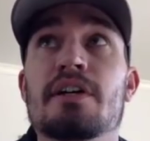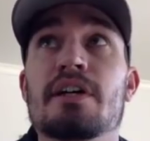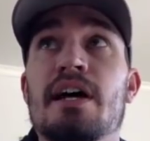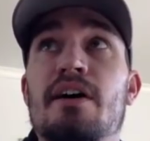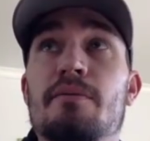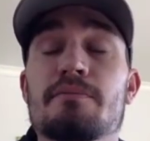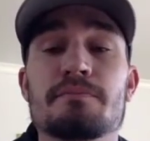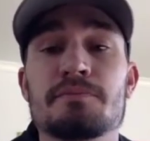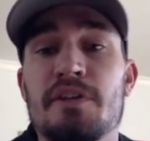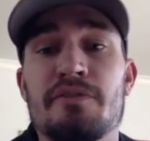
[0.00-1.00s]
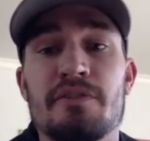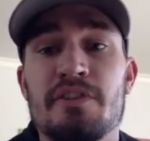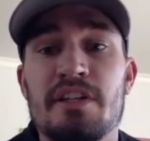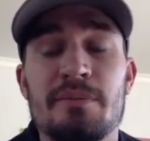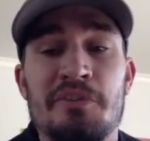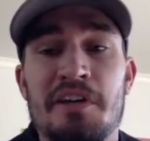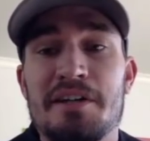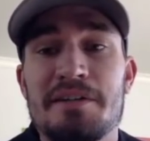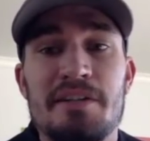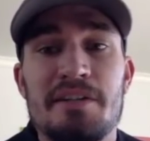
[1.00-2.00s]
it, how different teams
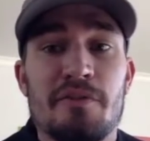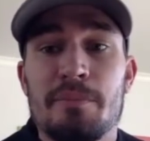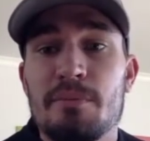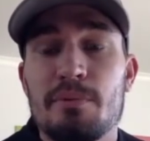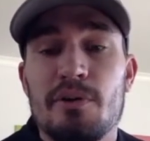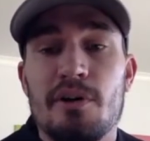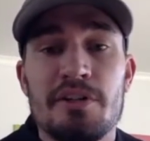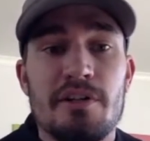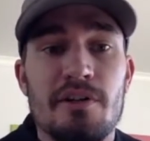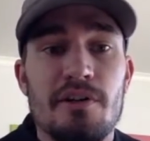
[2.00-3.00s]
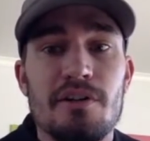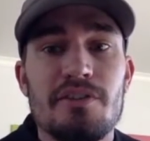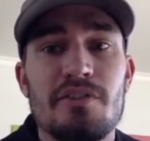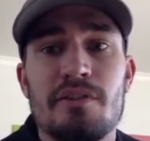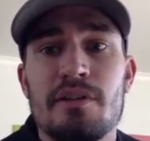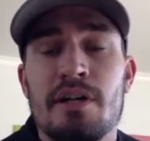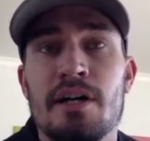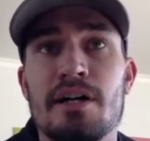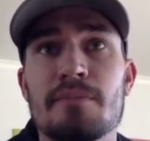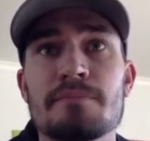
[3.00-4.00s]
had different people on the calls,
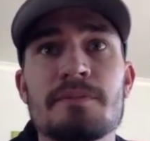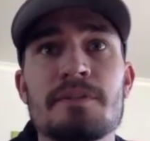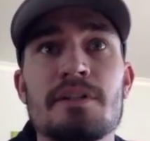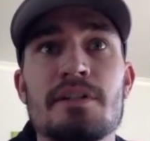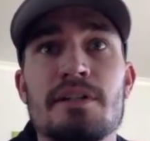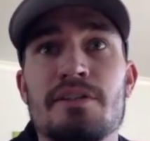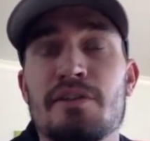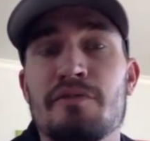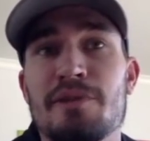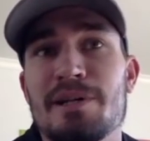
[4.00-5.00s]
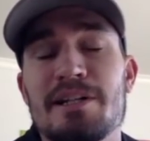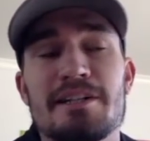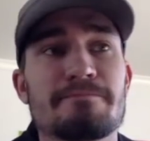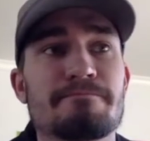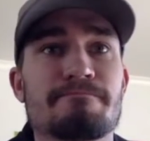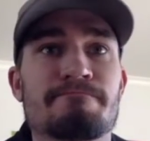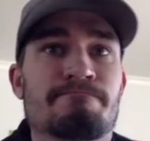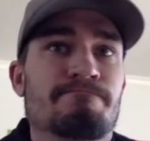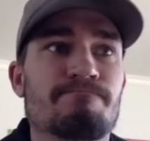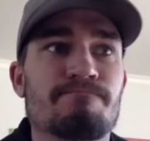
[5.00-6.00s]
different,
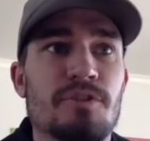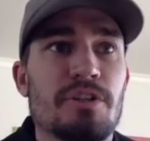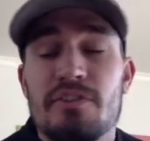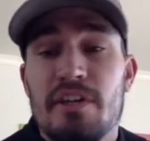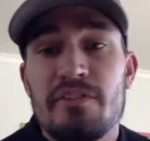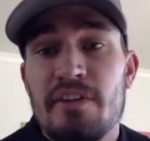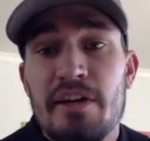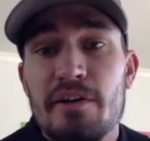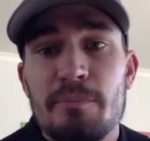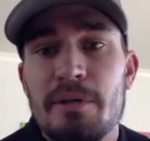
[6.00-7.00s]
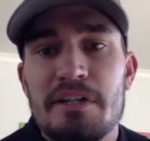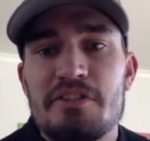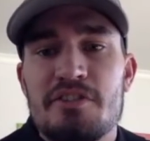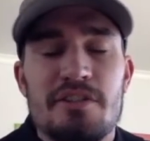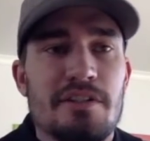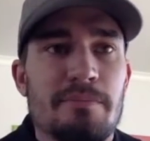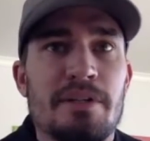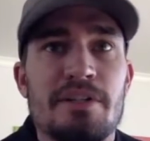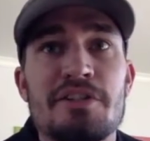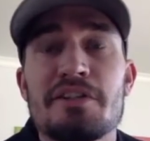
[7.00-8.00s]
you could say, sales
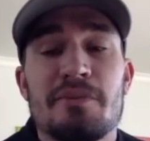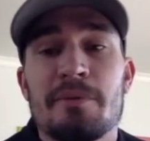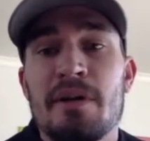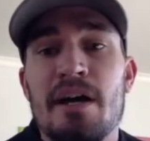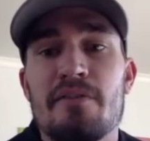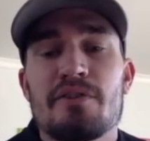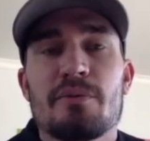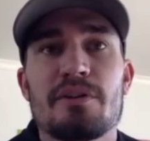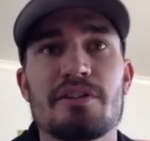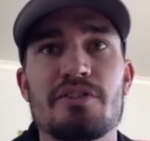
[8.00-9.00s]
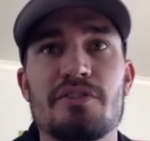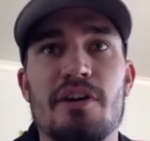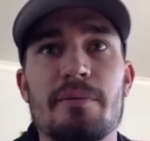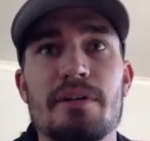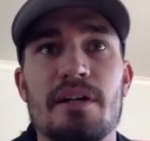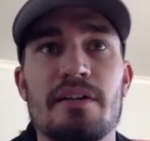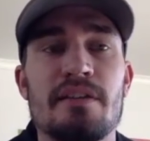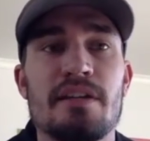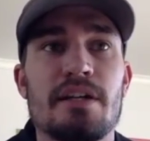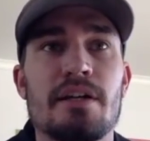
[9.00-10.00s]
pitches. I mean, however you want to describe it. And I
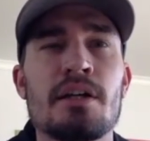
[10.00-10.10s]
think,